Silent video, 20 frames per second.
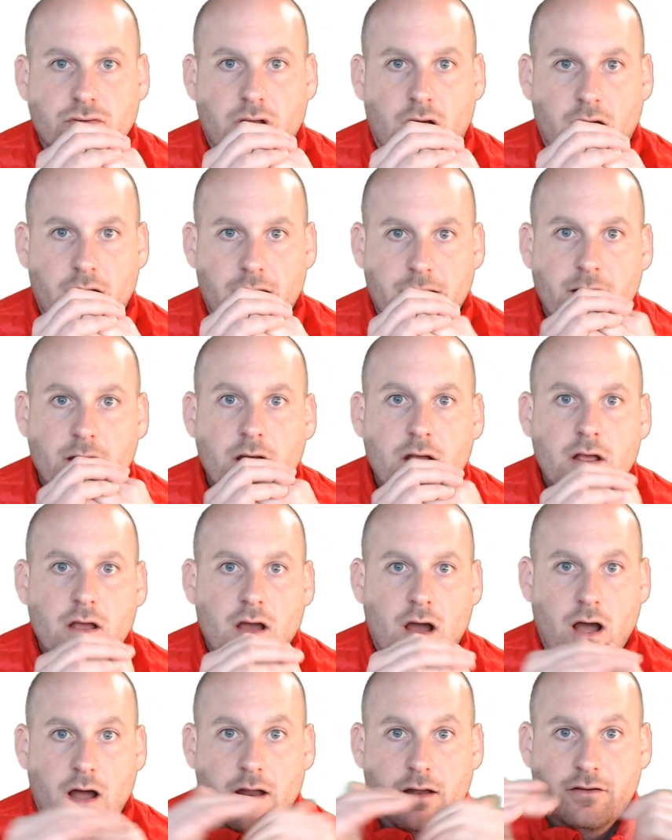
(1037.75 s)
line.
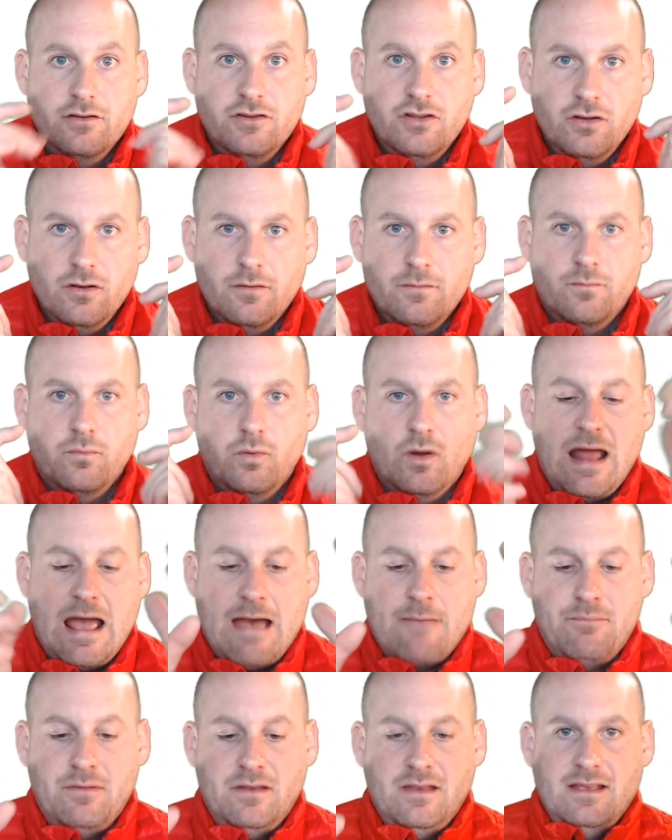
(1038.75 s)
What
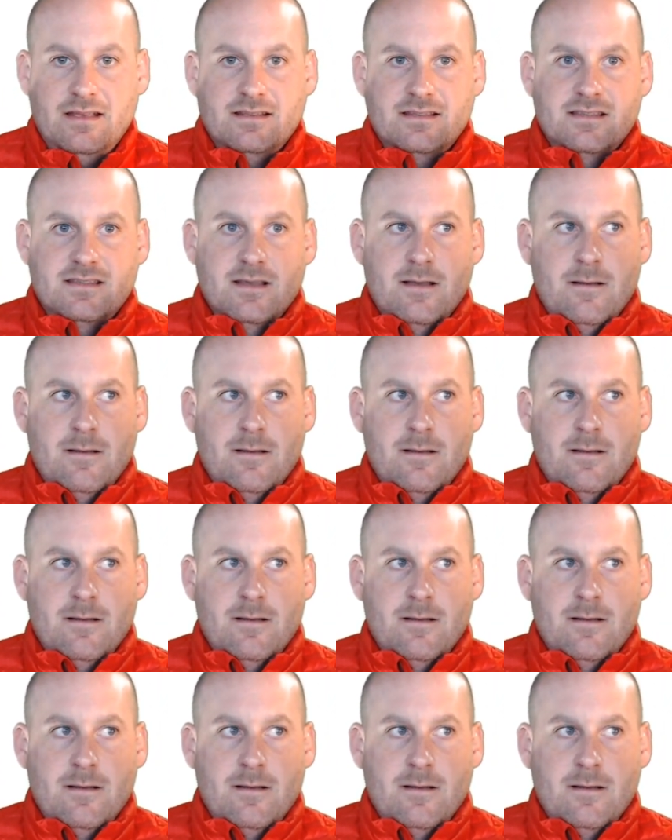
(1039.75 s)
happened is,